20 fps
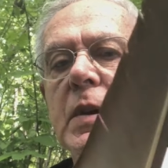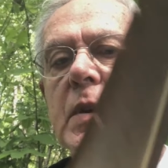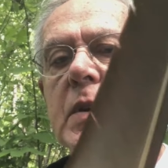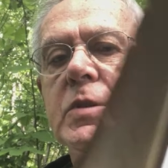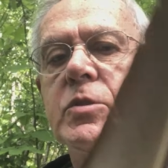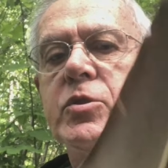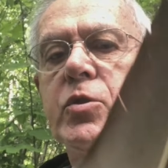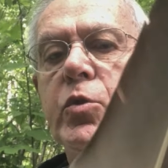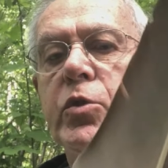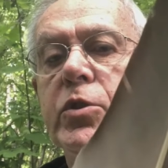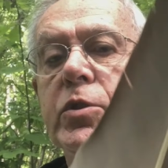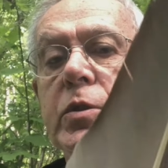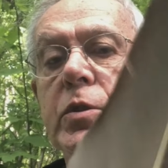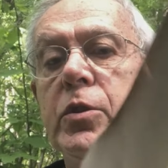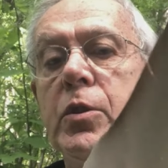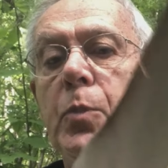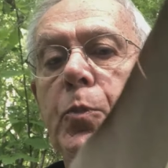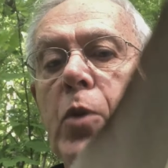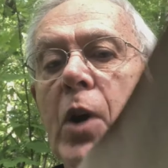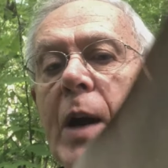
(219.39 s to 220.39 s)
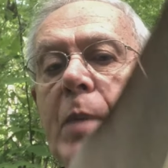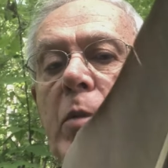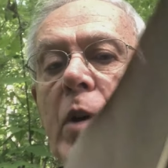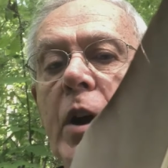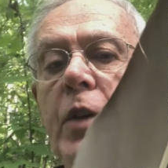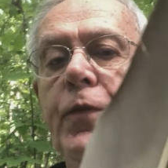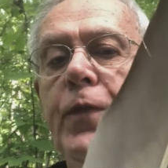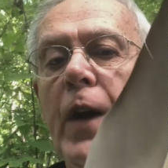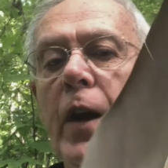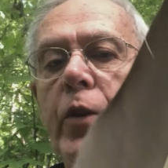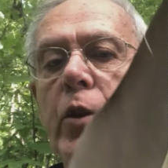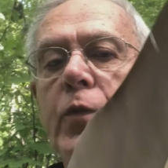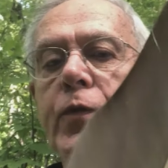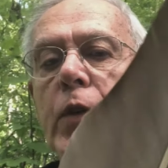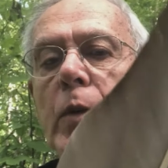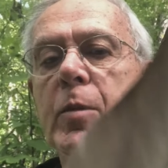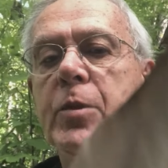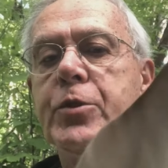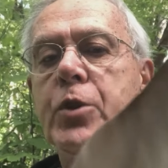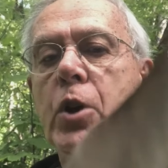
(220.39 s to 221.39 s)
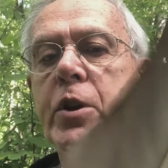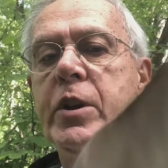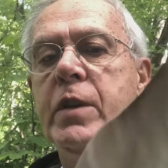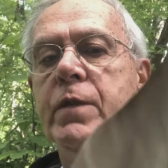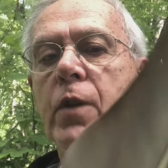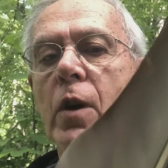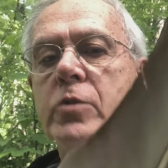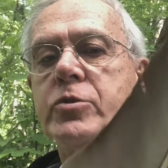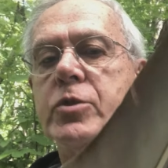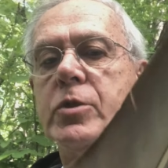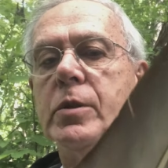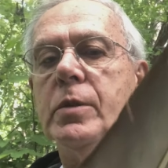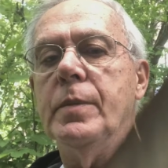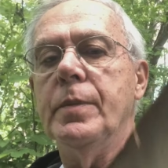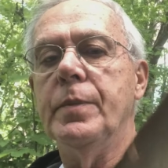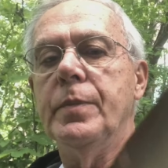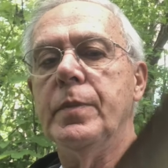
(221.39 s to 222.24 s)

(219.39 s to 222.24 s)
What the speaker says: It's the primary feather from a turkey vulture.